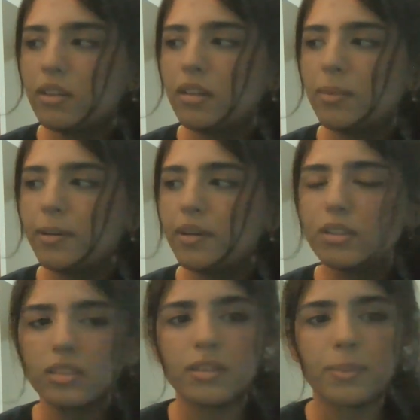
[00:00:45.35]
It
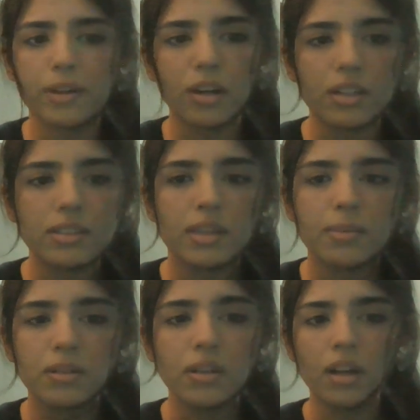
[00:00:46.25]
appears in the periodic
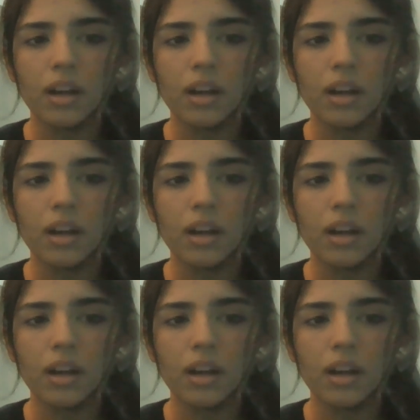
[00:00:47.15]
table.